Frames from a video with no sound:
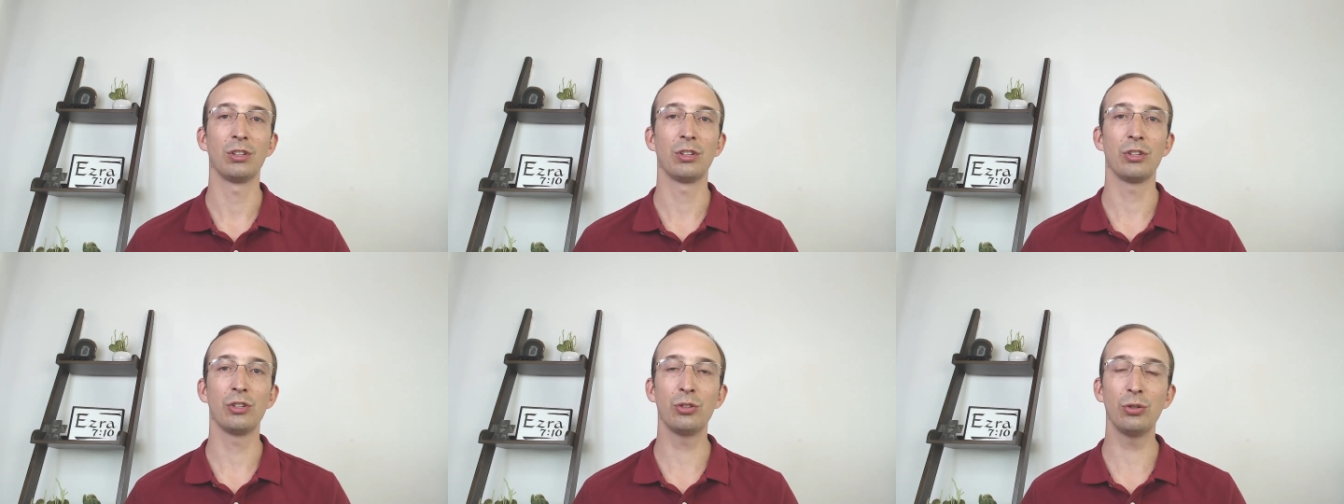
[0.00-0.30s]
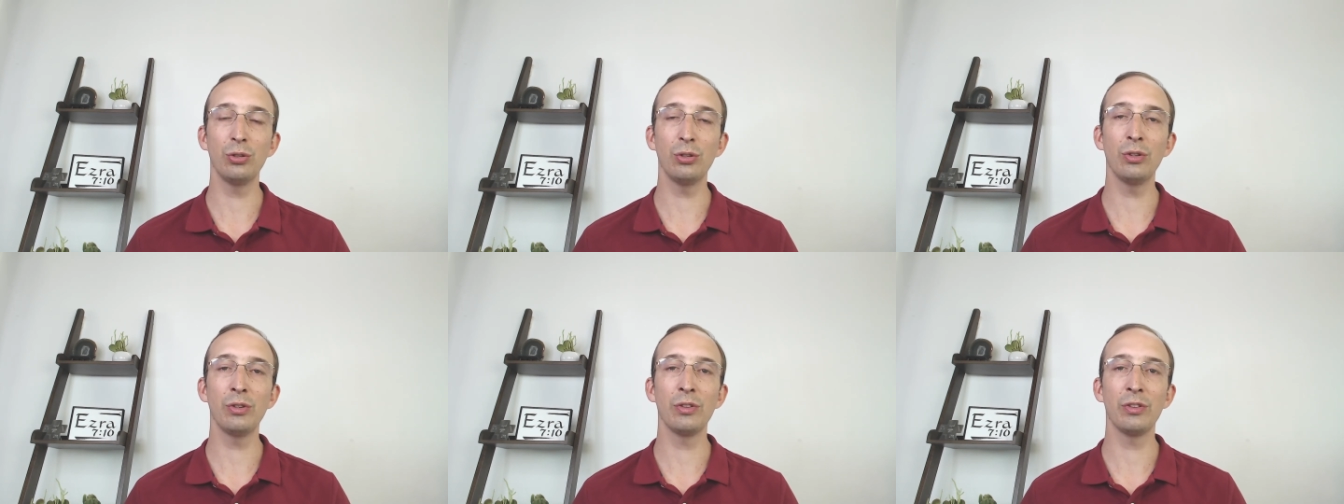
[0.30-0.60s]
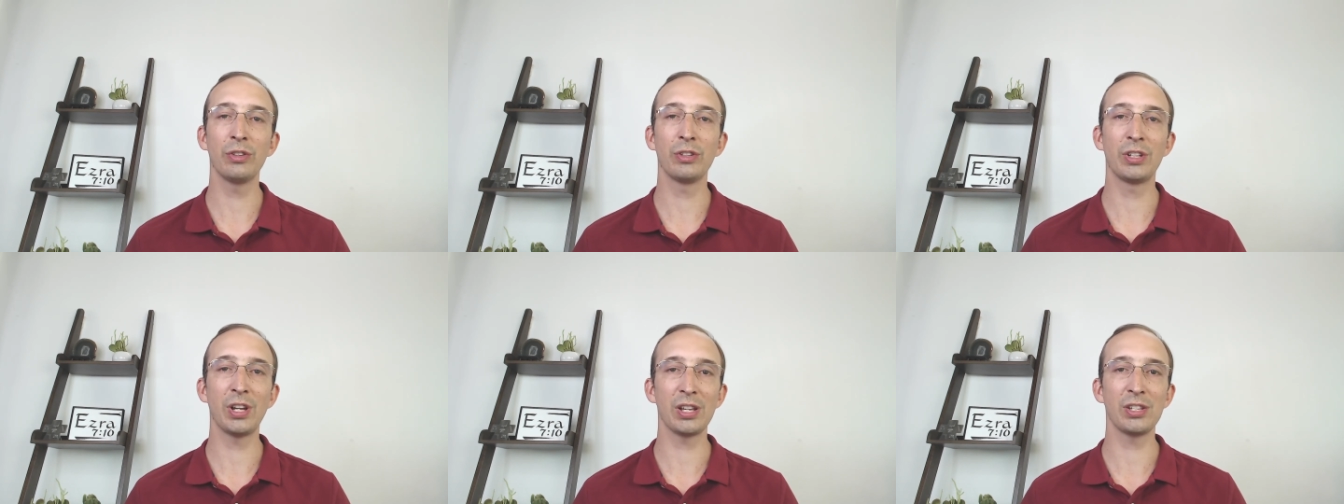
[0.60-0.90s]

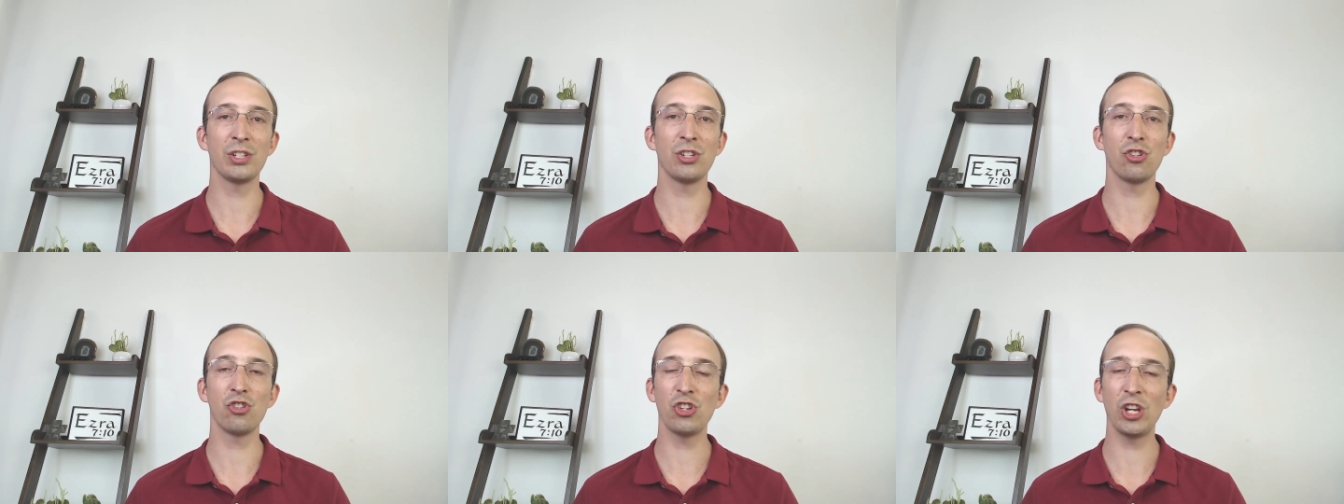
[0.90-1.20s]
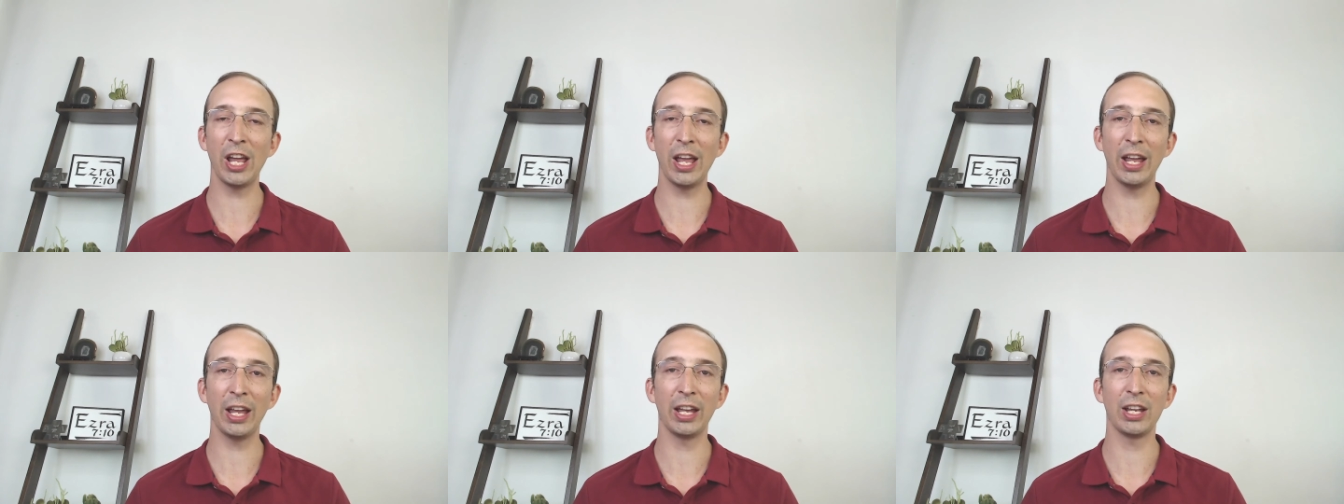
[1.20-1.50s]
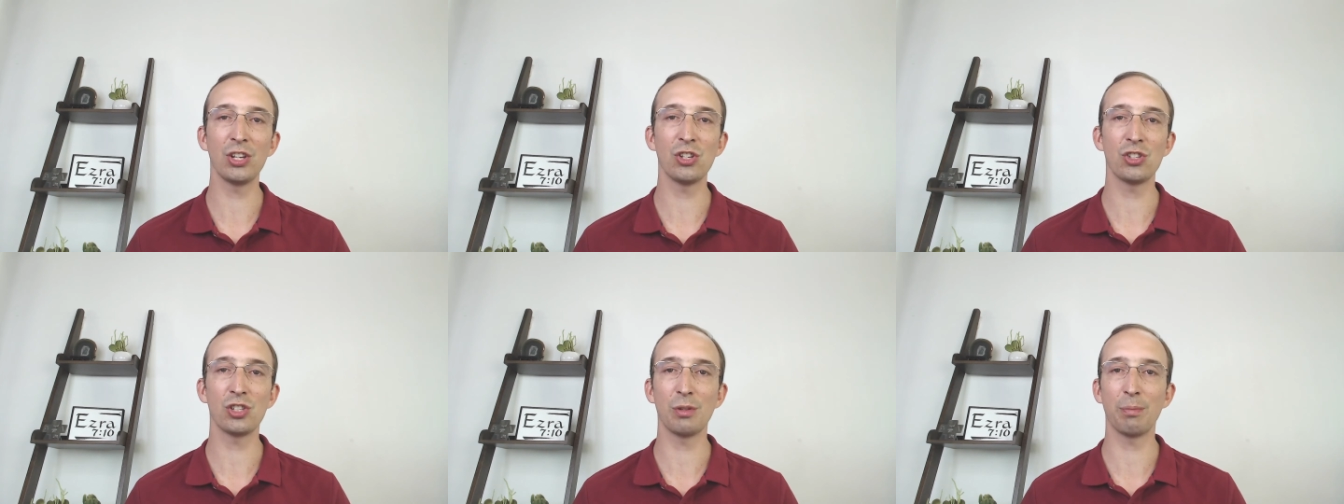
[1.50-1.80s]
Truth doesn't
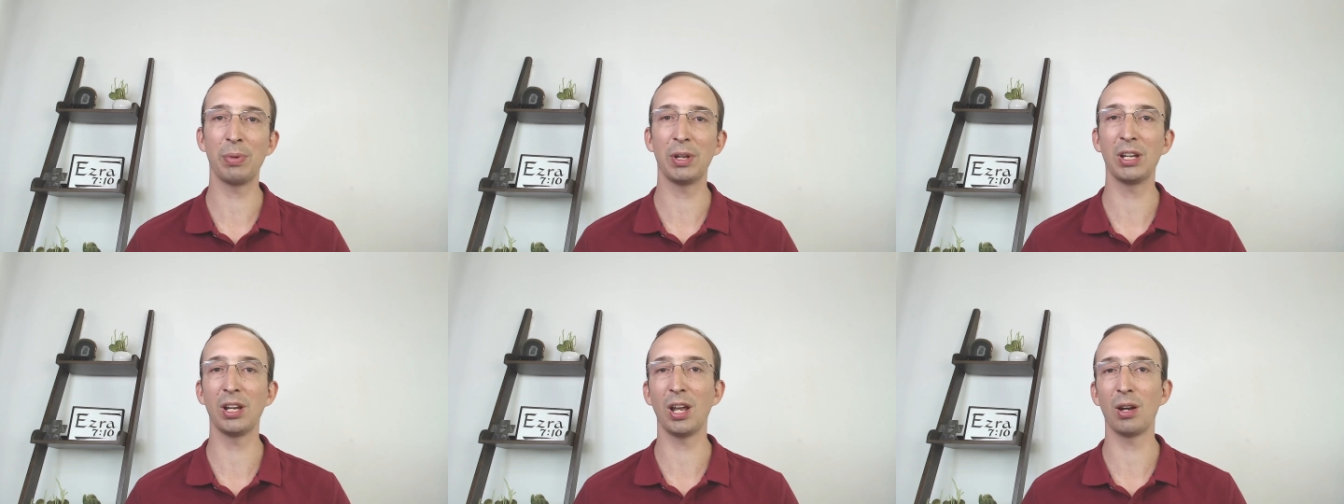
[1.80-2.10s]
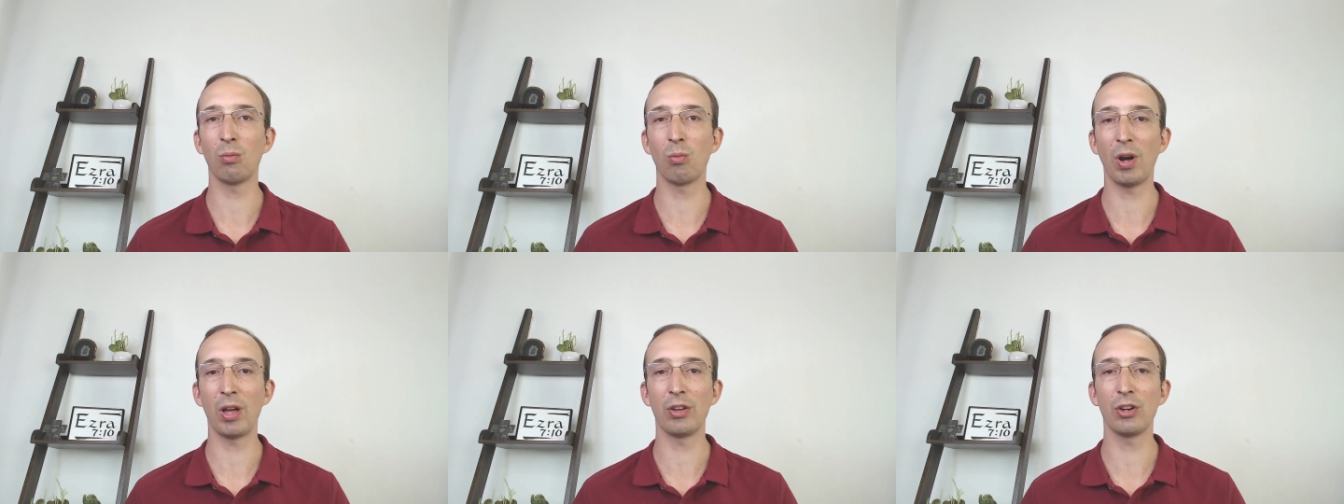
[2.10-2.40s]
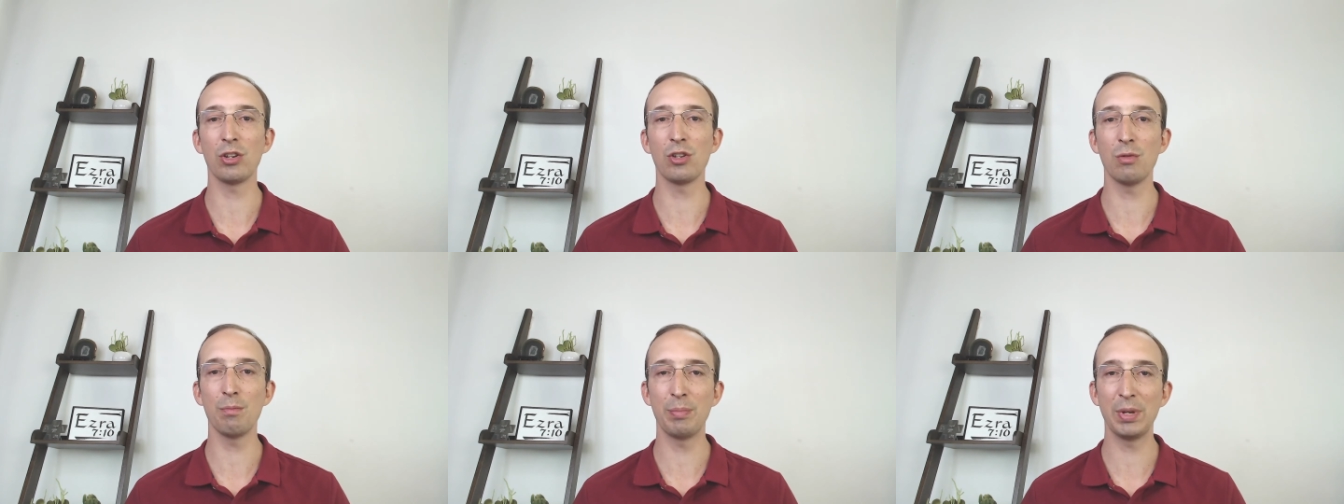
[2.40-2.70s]
change depending on whether
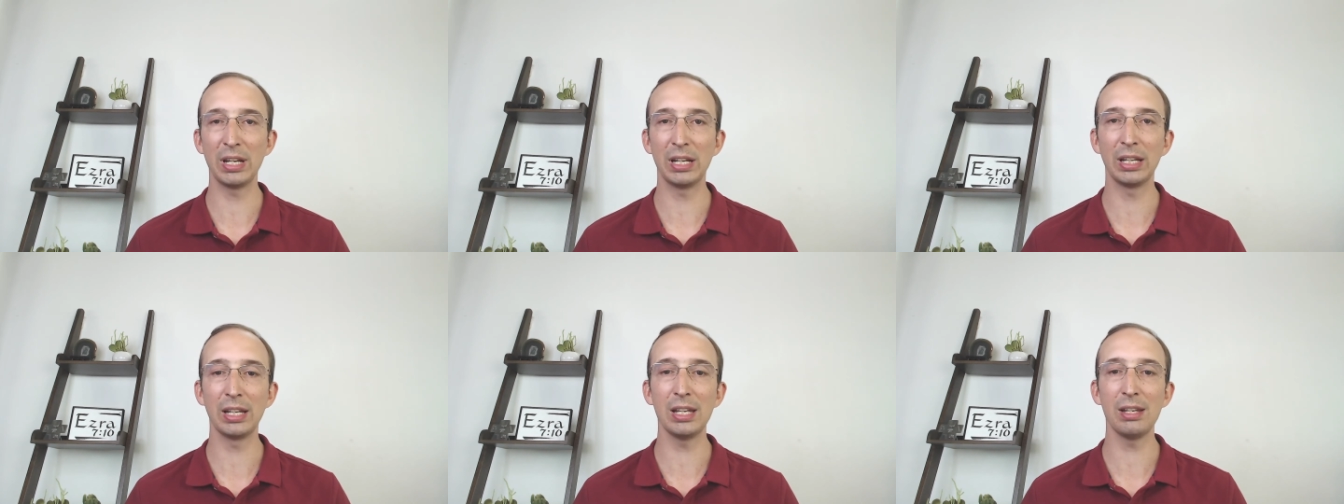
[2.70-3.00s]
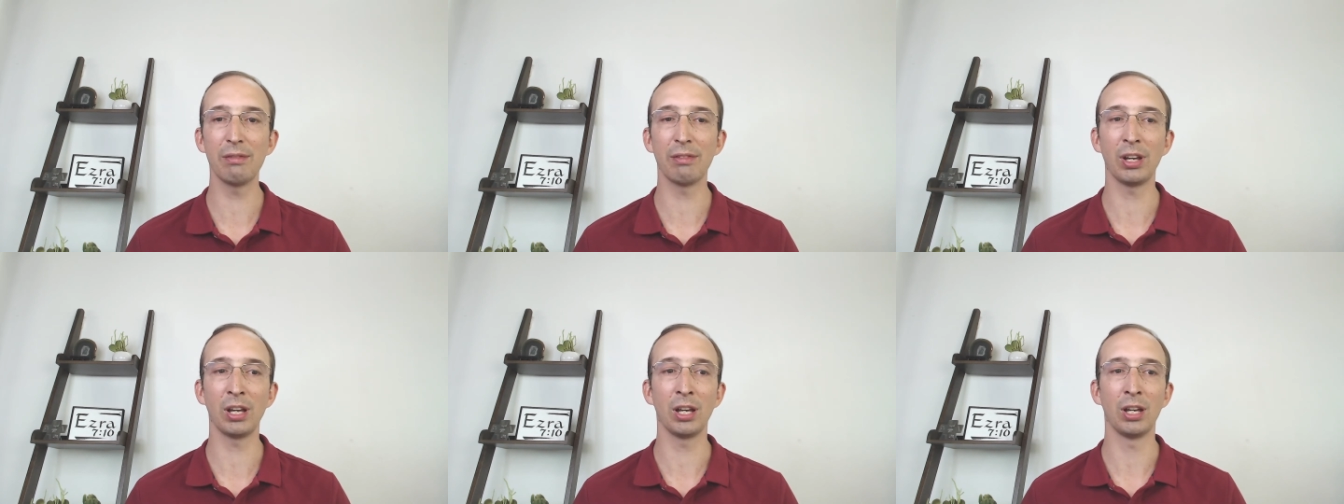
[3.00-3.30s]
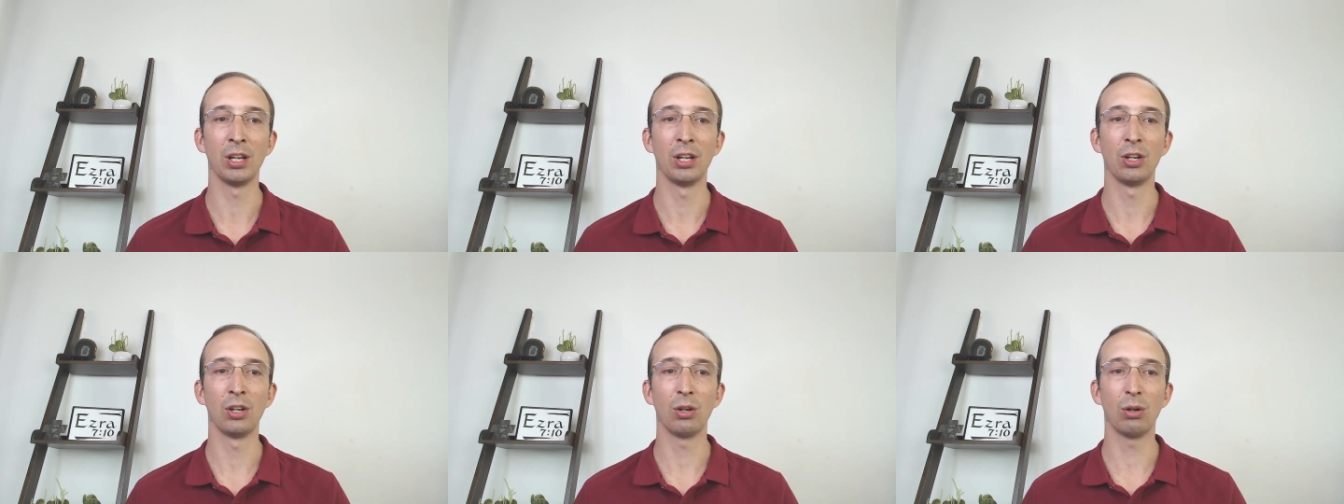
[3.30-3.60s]
you believe
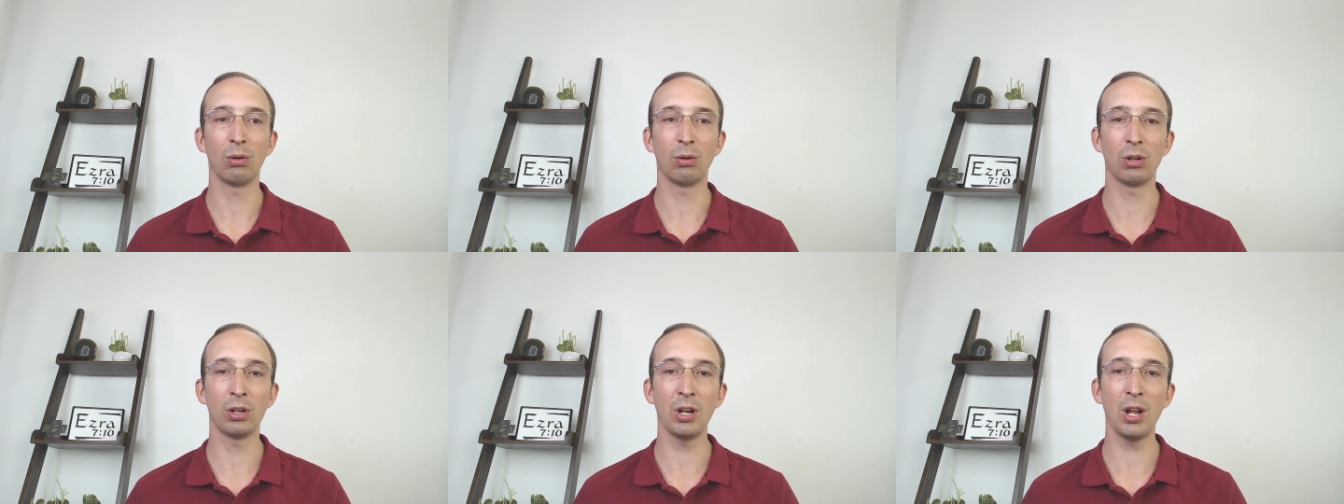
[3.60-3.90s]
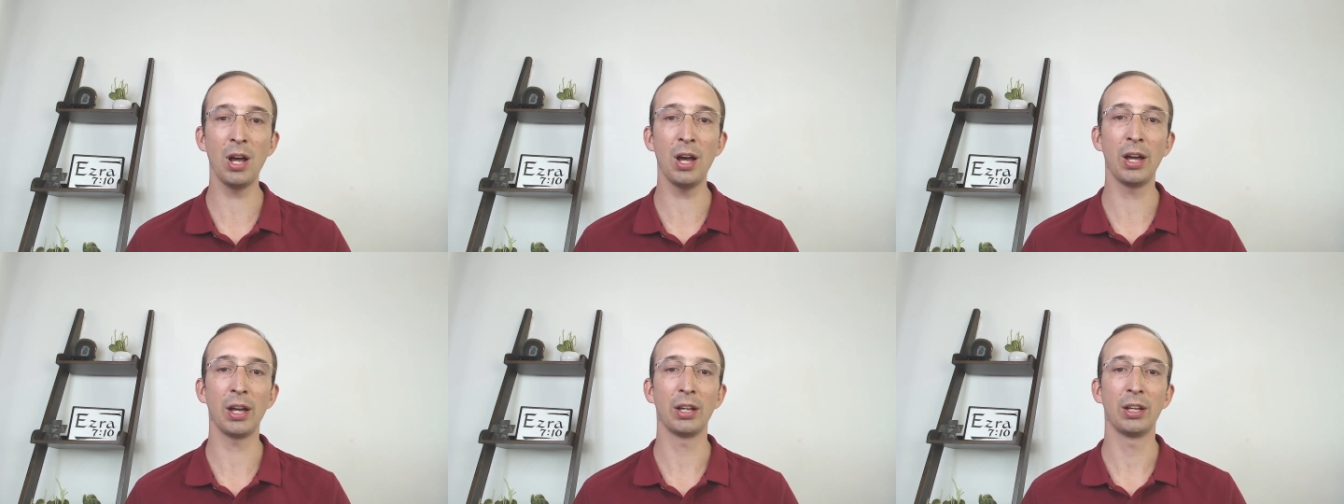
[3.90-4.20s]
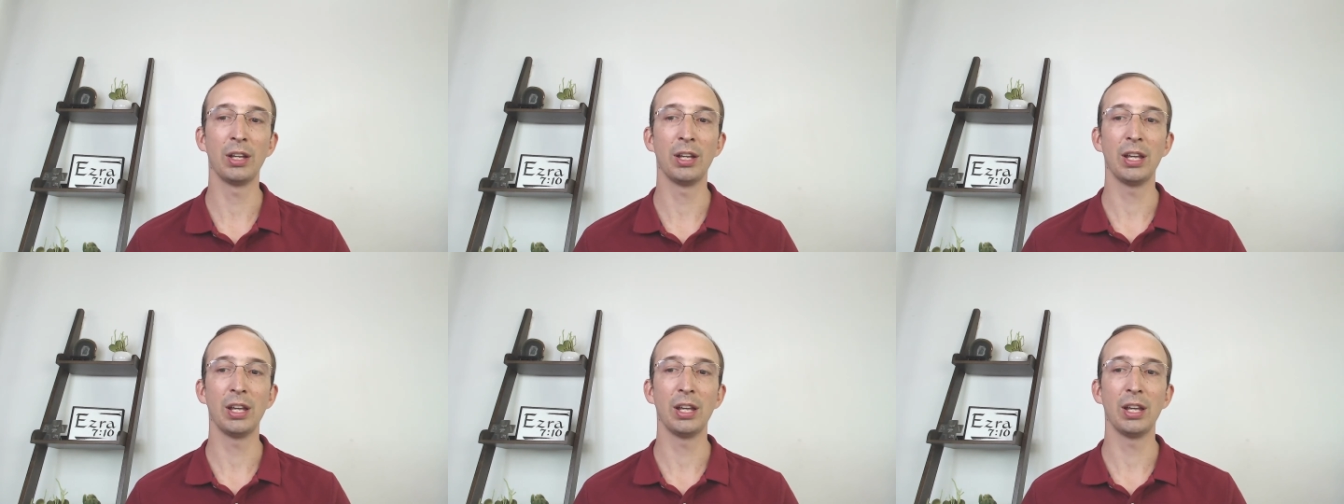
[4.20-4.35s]
it or not.